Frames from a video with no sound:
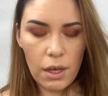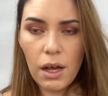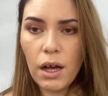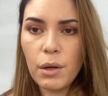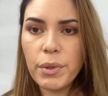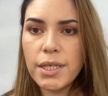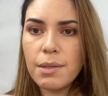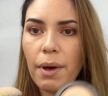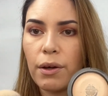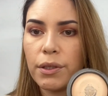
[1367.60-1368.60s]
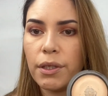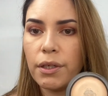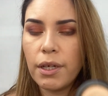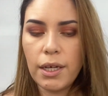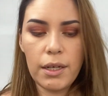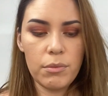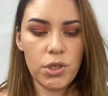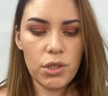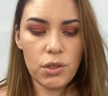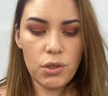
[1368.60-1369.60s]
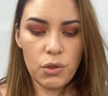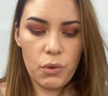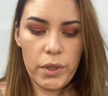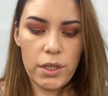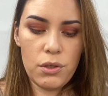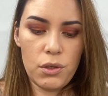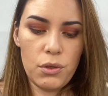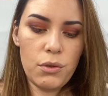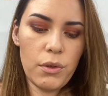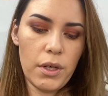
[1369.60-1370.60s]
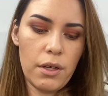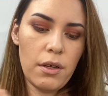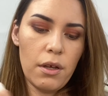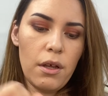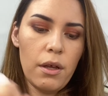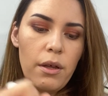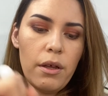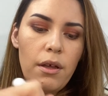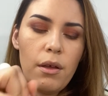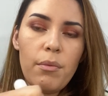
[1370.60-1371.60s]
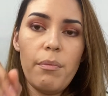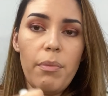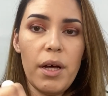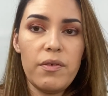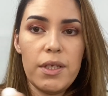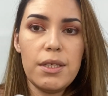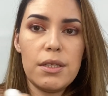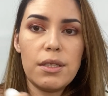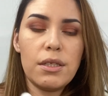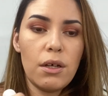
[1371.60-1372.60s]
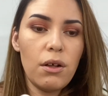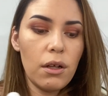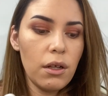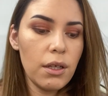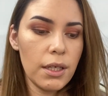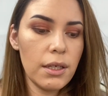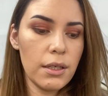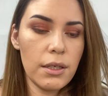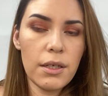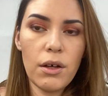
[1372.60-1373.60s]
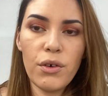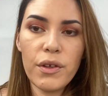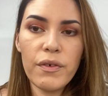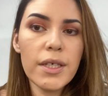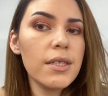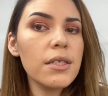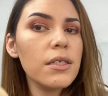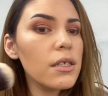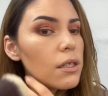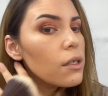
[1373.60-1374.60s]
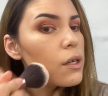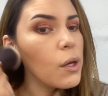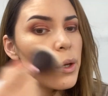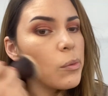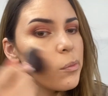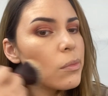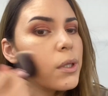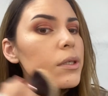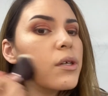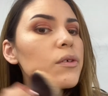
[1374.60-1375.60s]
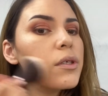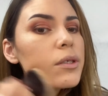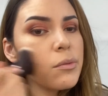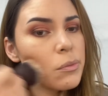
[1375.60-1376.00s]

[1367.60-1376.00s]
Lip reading: The pressed powder, and I'm just going to buff this all over the face to blend everything.